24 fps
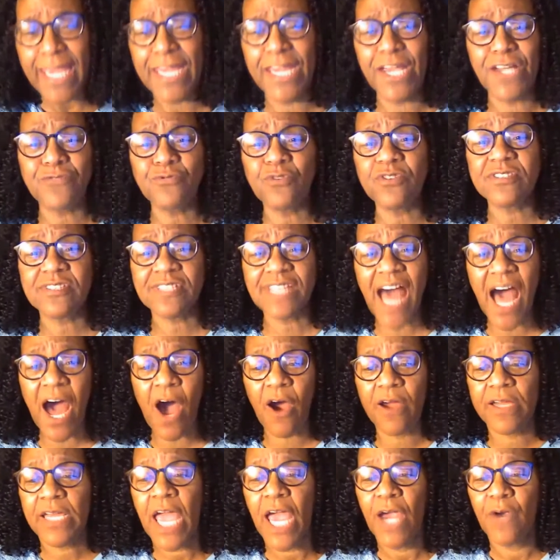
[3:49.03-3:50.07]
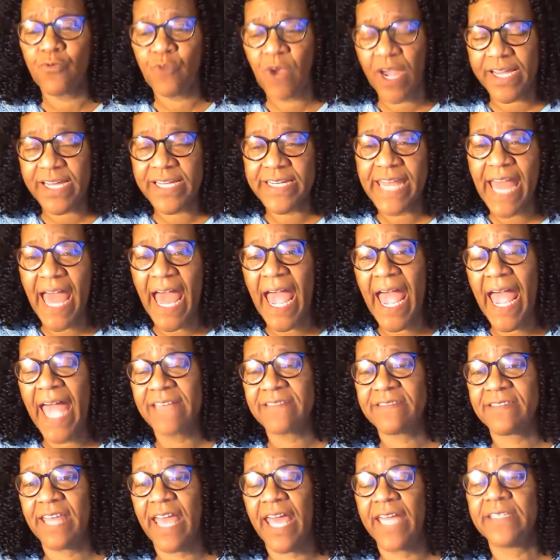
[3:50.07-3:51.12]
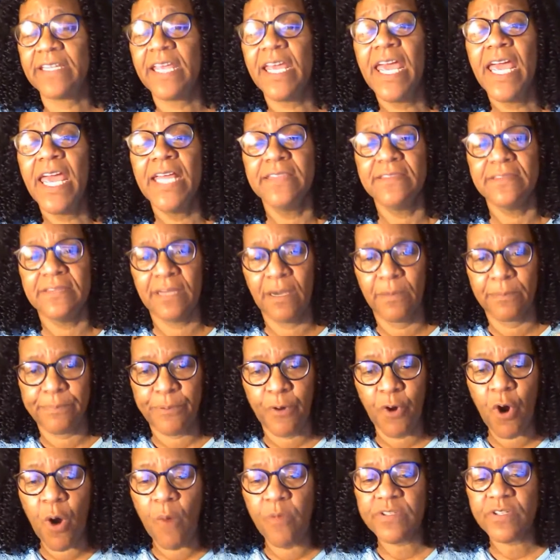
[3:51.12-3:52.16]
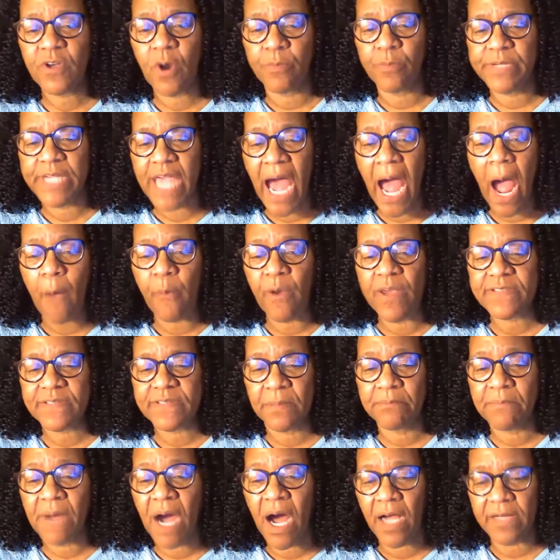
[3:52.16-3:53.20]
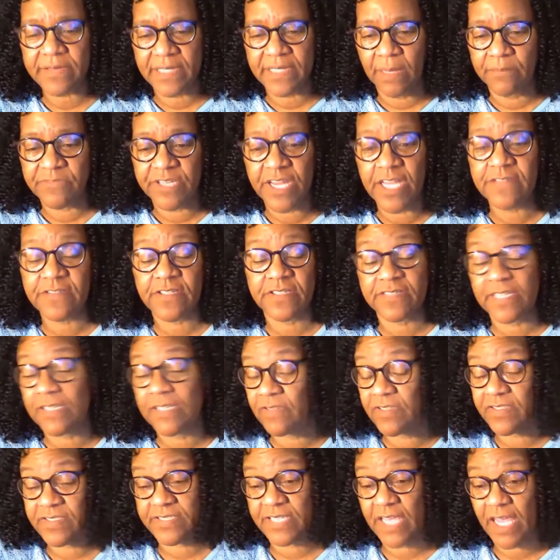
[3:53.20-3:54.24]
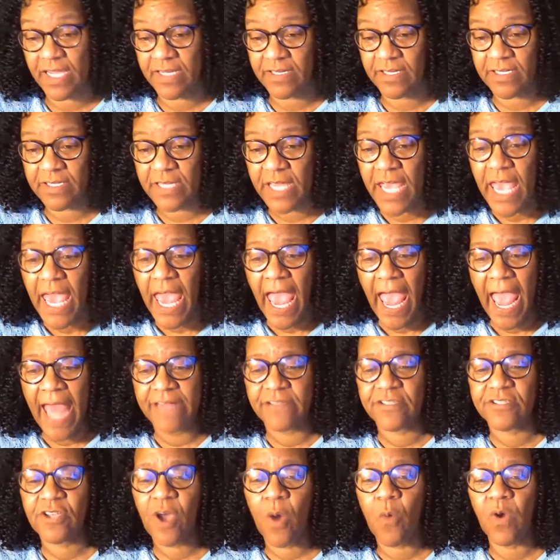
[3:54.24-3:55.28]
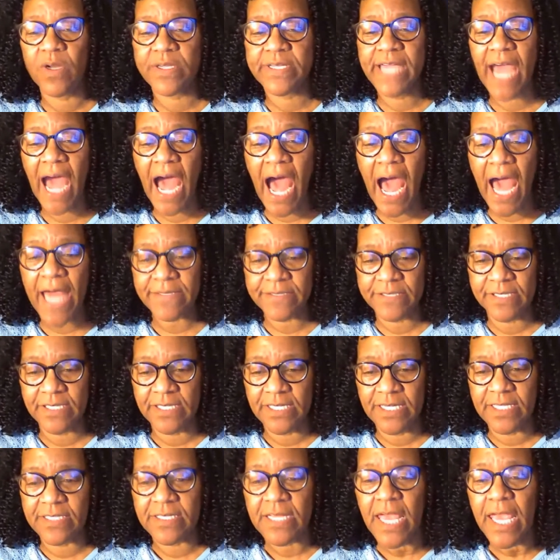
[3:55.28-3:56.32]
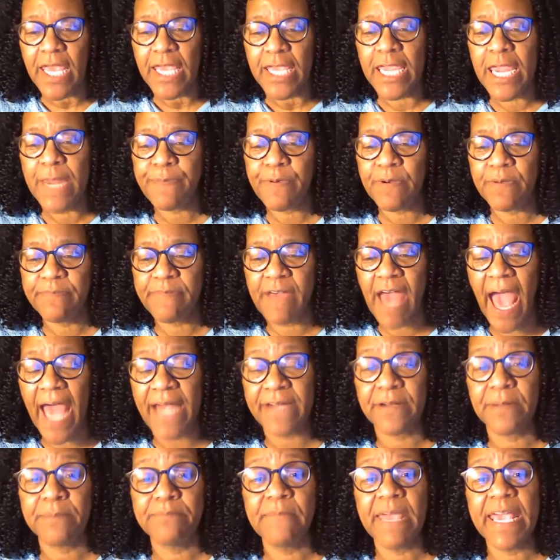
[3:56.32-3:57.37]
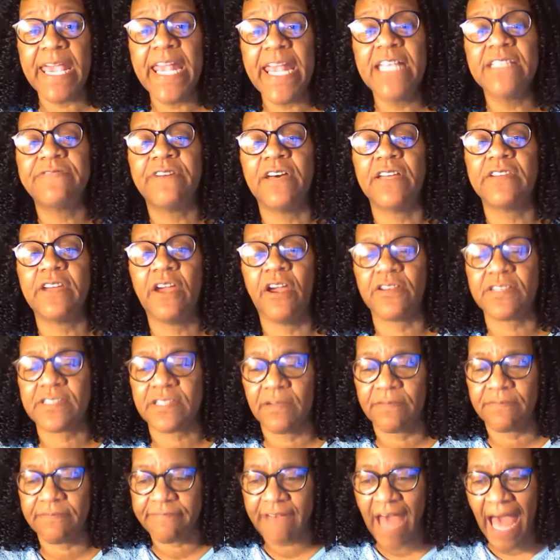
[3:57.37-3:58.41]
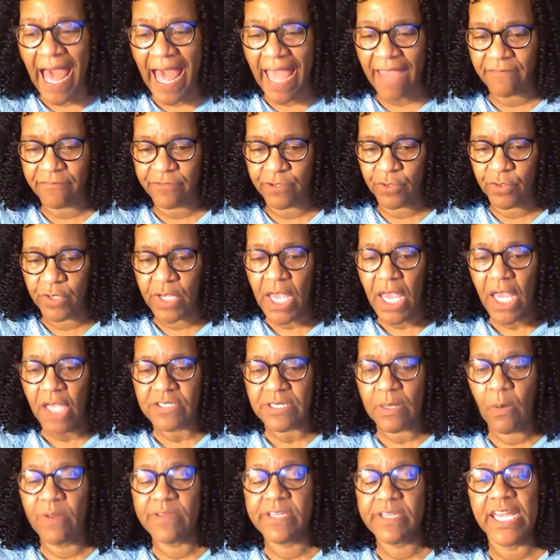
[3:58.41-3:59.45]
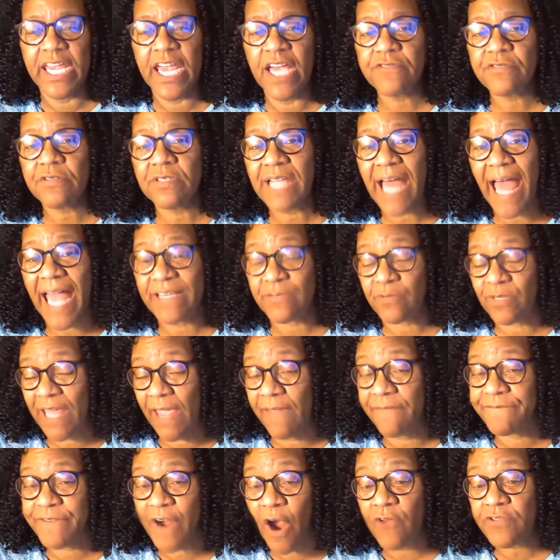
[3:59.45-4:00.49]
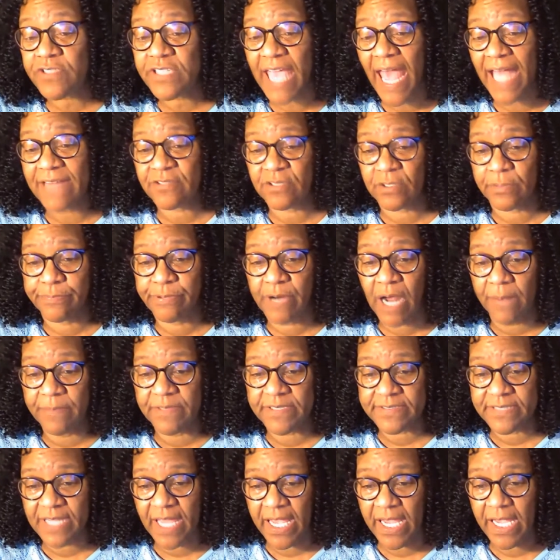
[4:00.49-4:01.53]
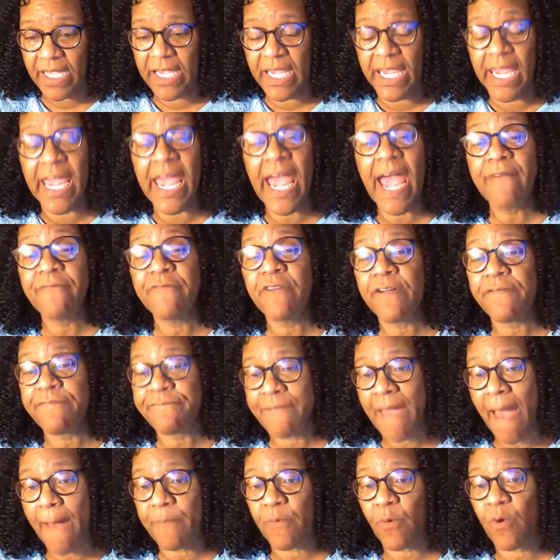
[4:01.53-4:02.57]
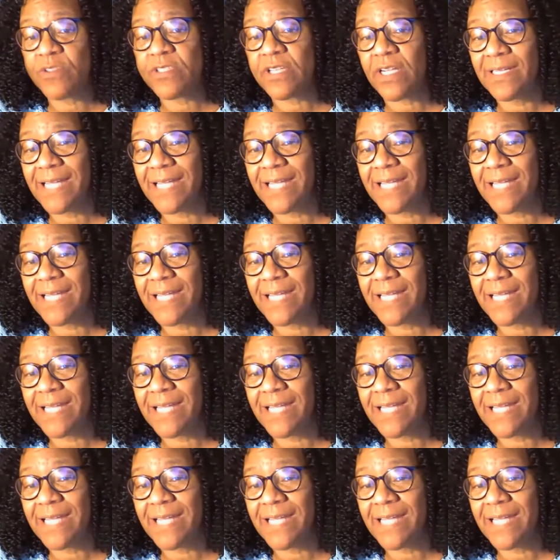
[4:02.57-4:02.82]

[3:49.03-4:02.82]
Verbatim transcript: Israel's law recognized that the poor was going to be always among them. Jesus even said it. And so, what God did, He provided a means for their survival. So, when the Israelites, when they first got to the promised land, every family was